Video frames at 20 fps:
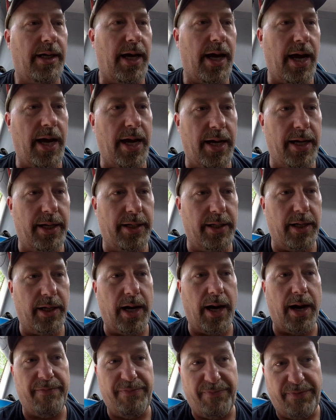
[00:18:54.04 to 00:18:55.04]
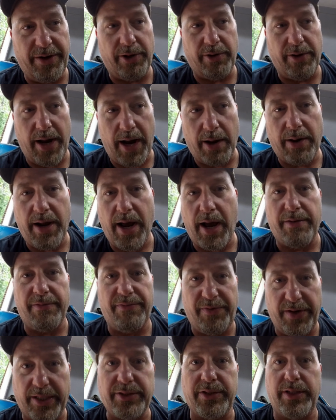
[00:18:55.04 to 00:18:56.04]
and I figured out how to
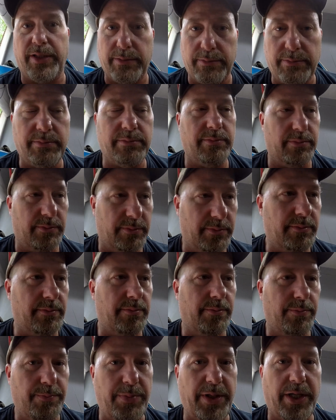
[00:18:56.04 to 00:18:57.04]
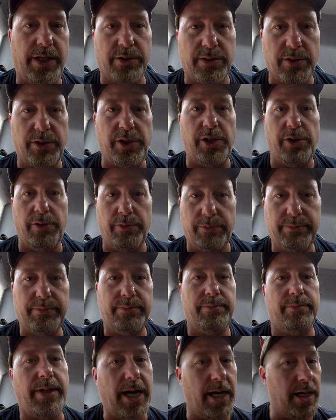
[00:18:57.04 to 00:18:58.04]
fix it because of you,
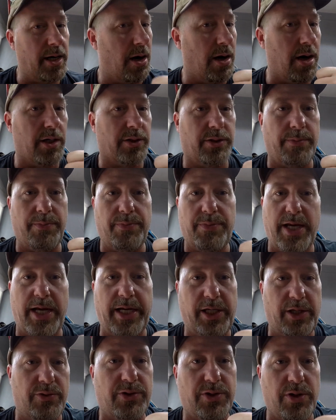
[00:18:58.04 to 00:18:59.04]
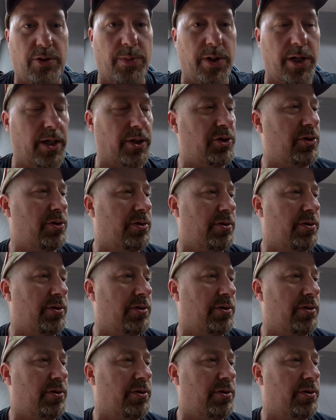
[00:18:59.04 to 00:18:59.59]
man. Awesome, thank you so much.